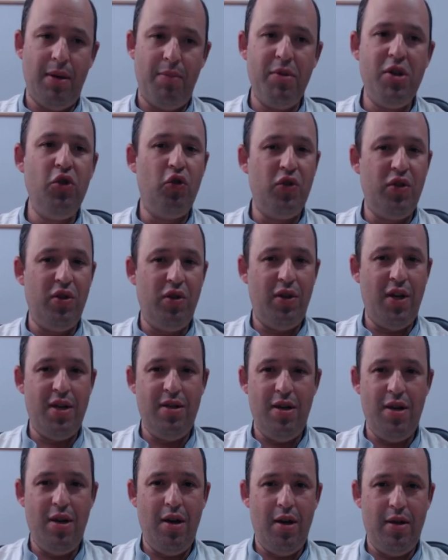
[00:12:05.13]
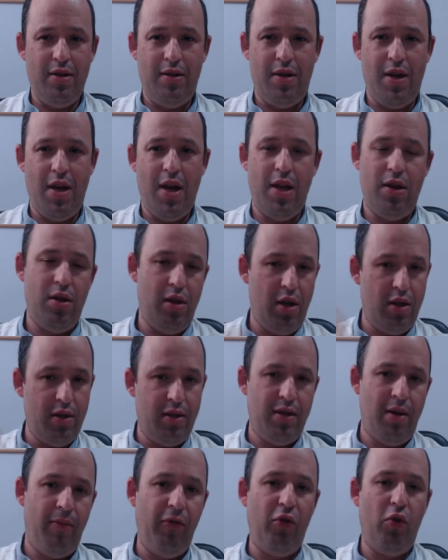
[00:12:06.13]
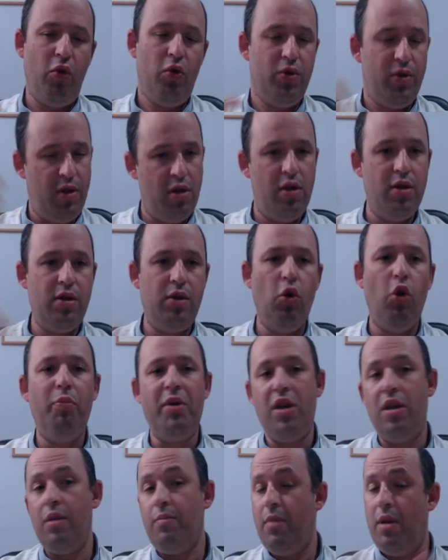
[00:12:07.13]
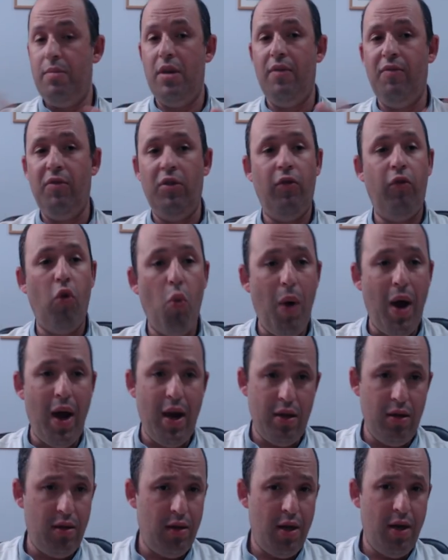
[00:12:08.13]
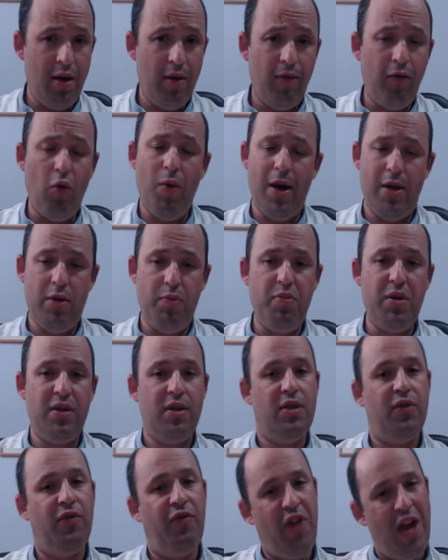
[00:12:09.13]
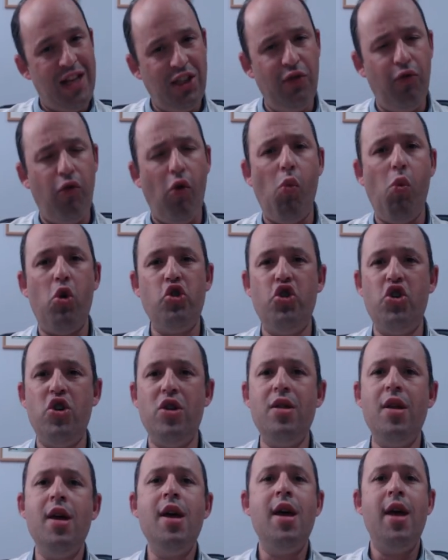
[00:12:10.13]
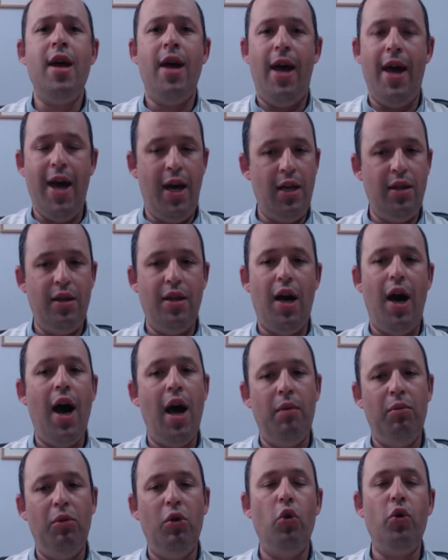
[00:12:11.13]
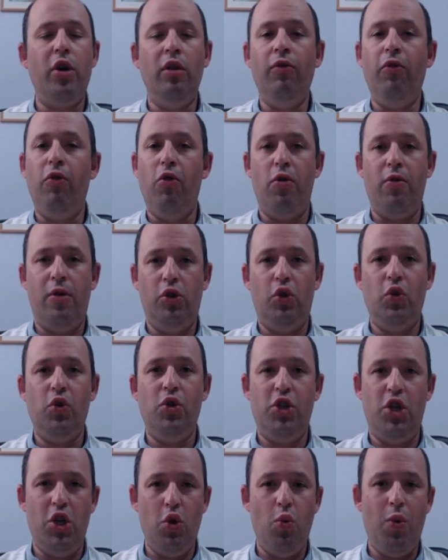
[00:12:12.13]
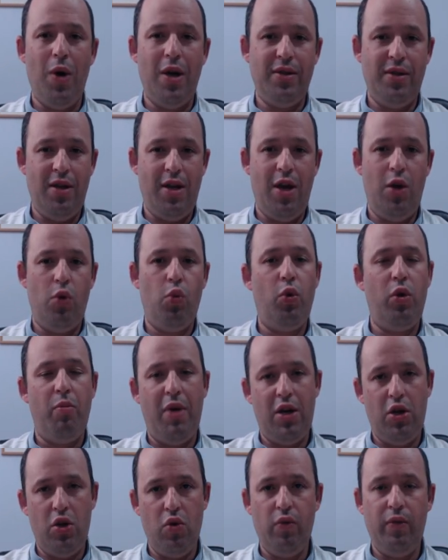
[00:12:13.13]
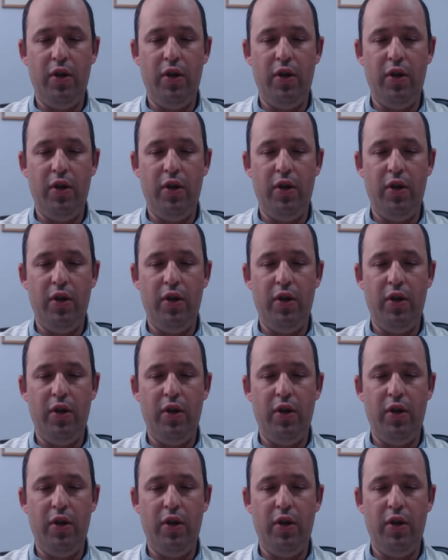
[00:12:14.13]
interesting ideas and some thoughts in this opening, maybe even for white pieces. Thanks for watching, and I'm looking forward to see you once again with my new